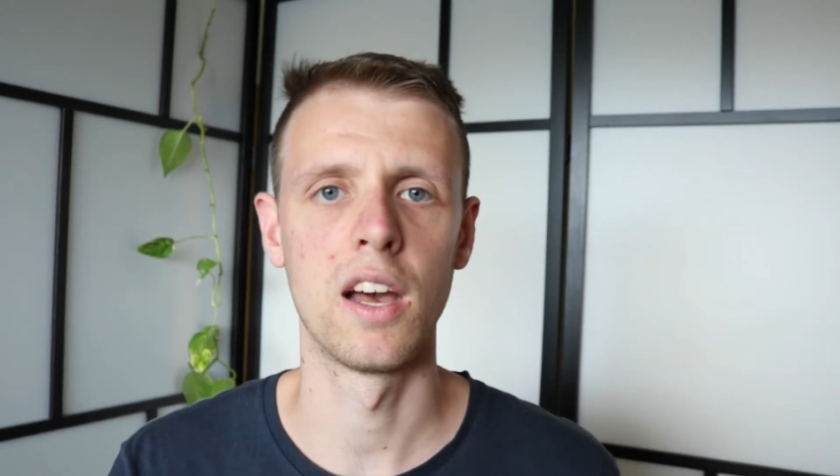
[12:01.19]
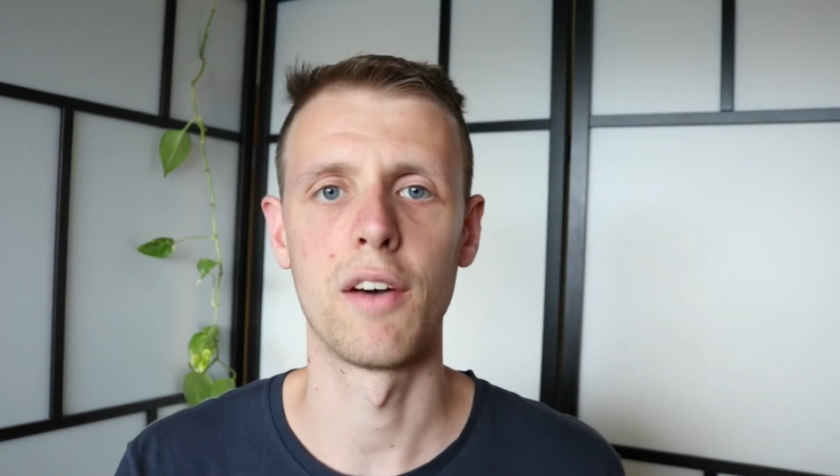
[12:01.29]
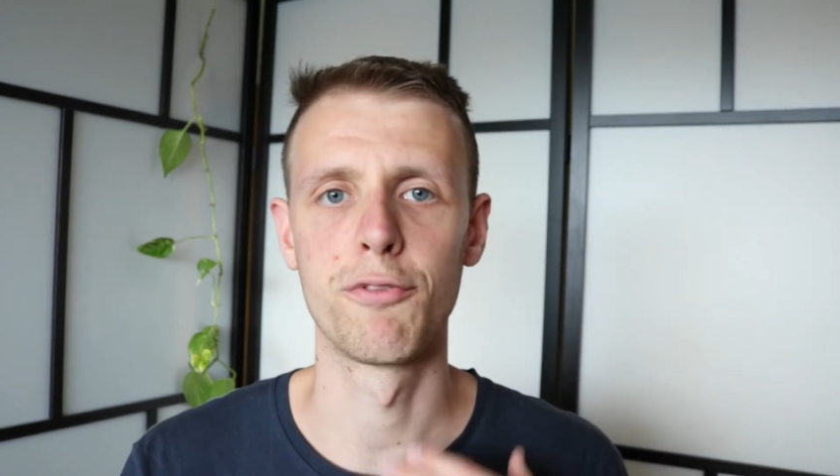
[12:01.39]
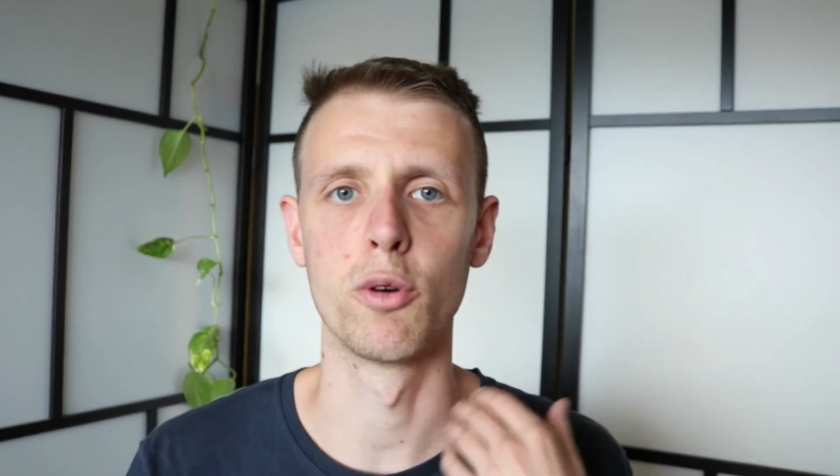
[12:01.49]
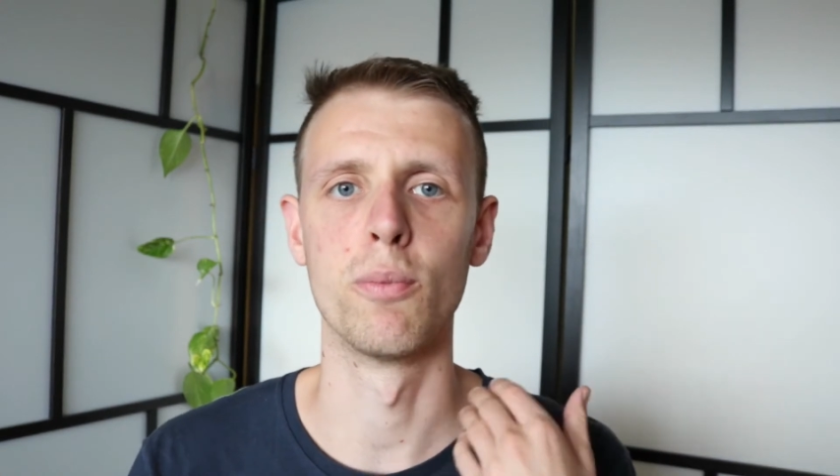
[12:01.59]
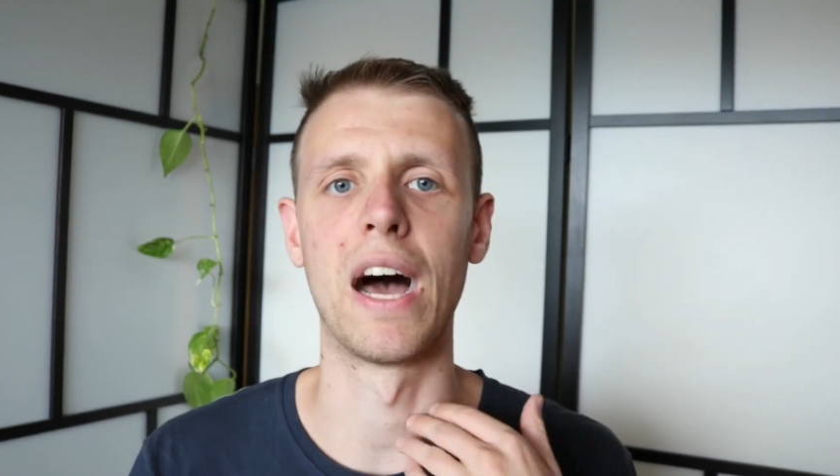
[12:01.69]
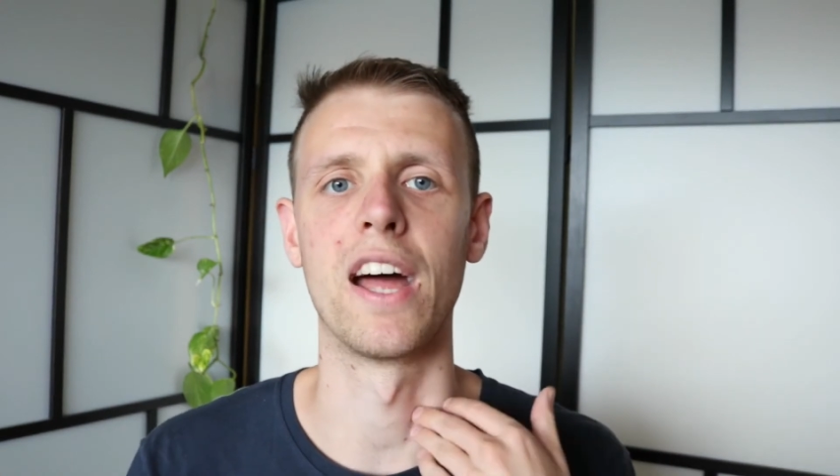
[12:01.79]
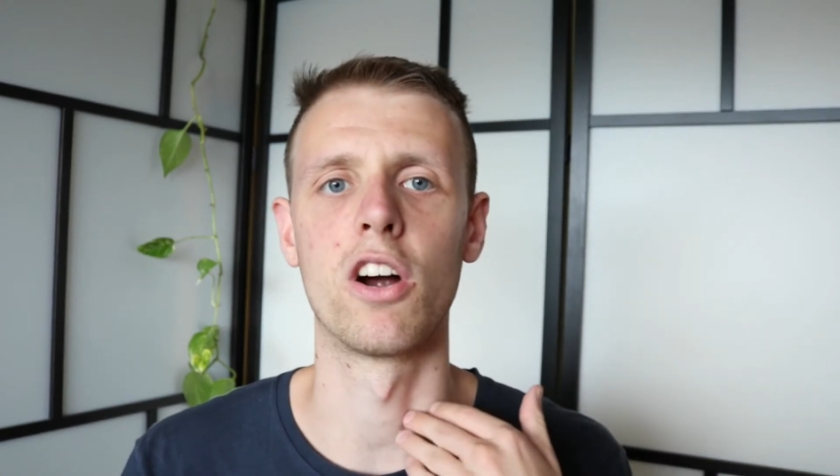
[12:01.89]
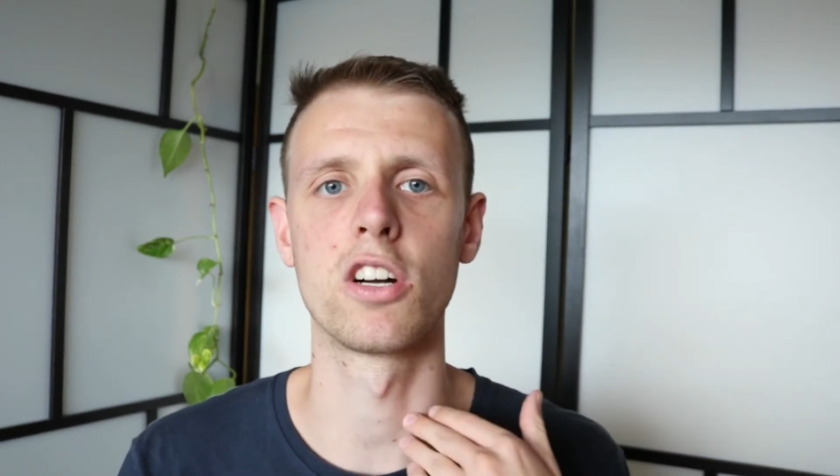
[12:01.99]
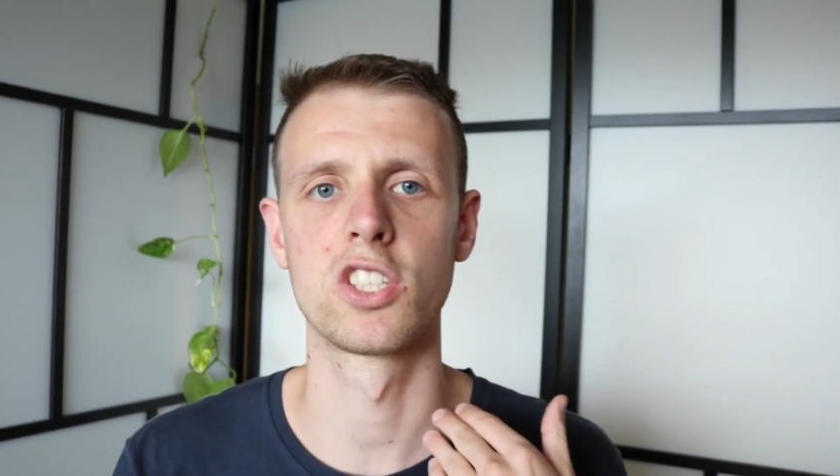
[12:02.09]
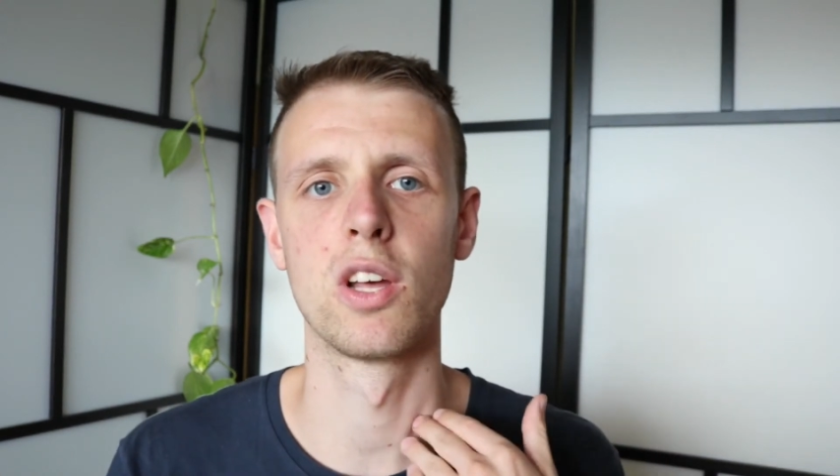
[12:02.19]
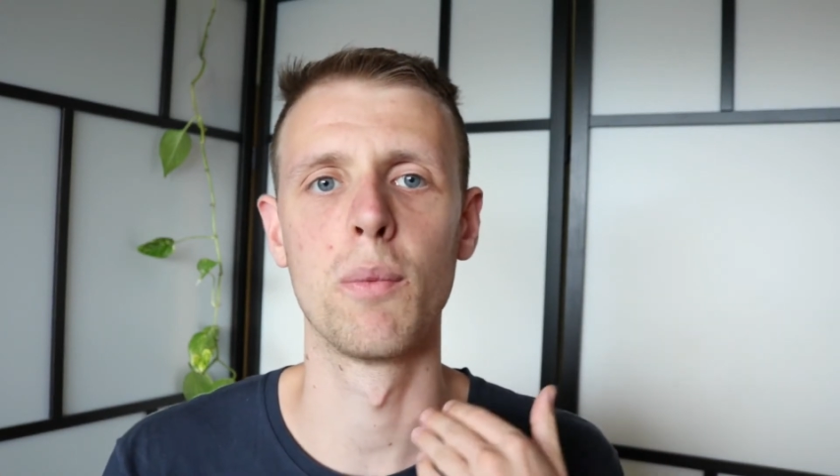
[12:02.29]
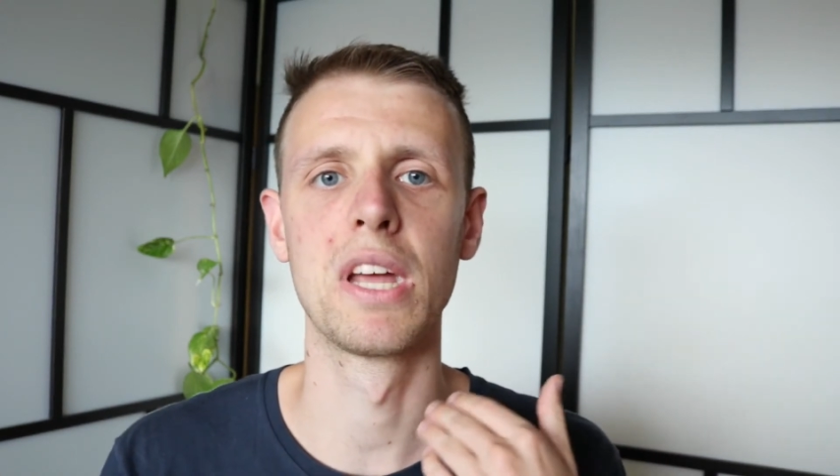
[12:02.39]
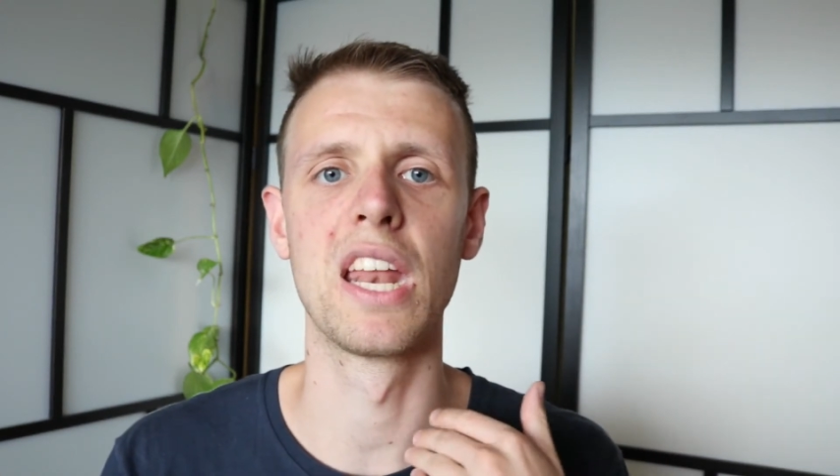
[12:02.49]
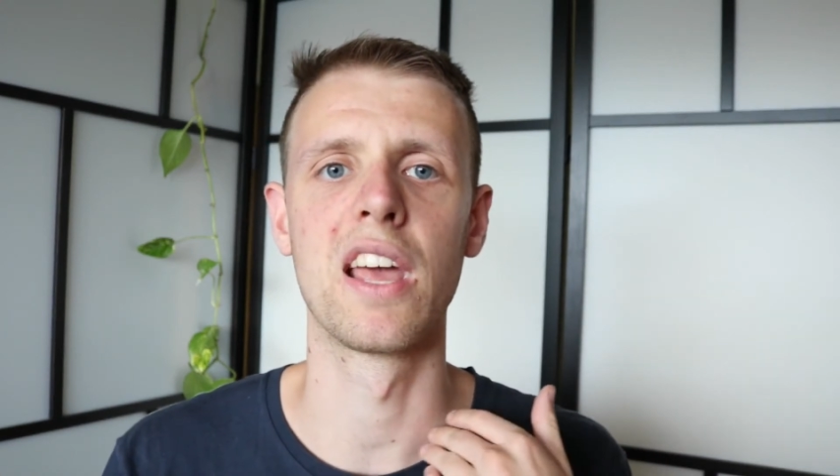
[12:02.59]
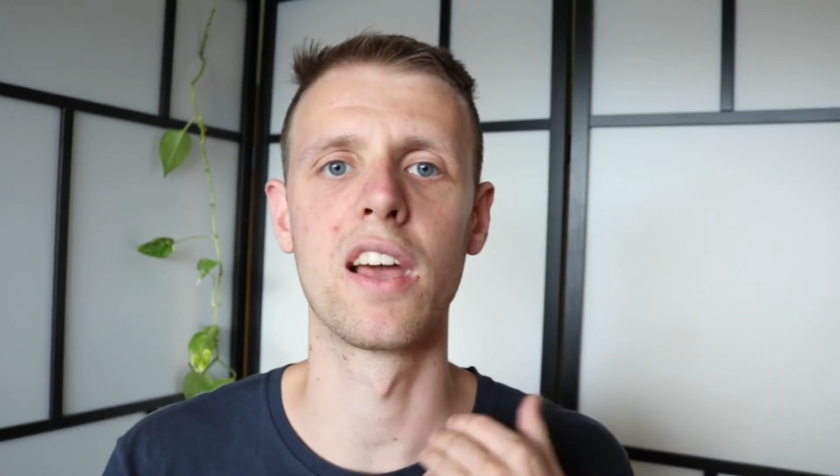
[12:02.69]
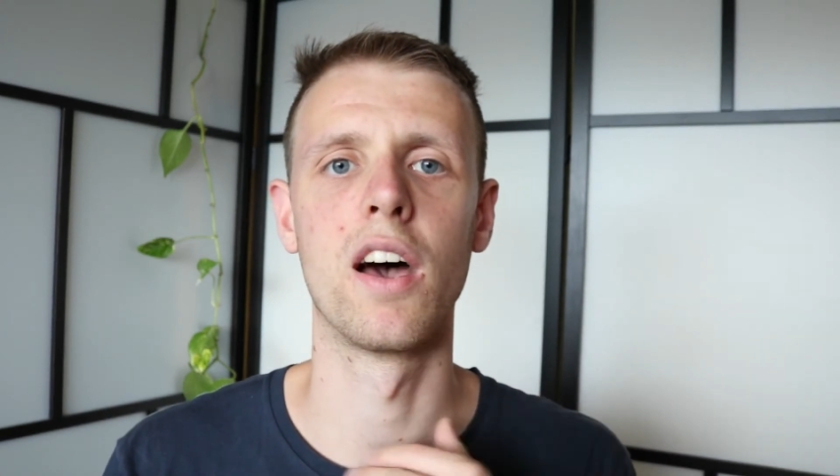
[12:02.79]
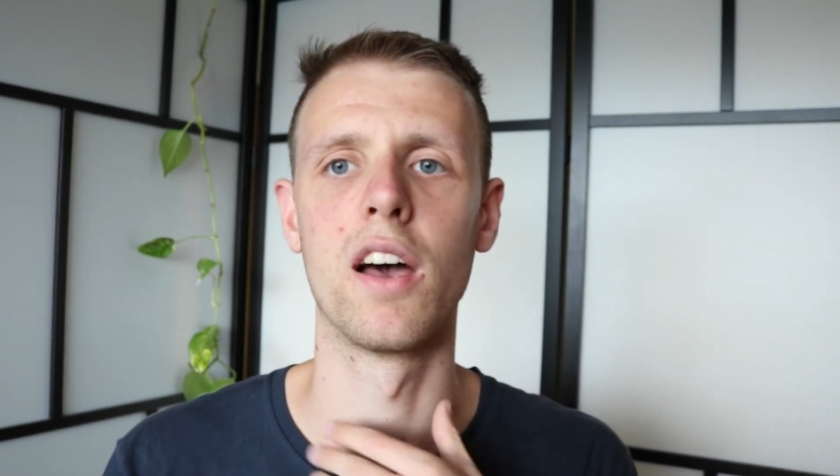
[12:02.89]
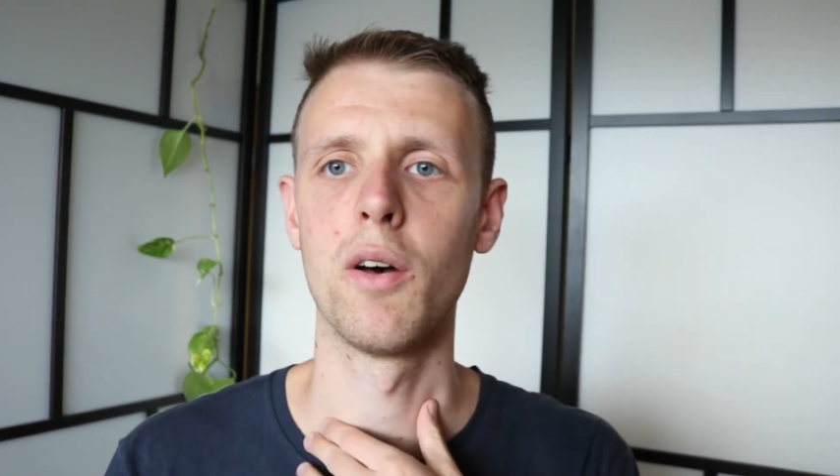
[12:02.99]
I feel my heart still beating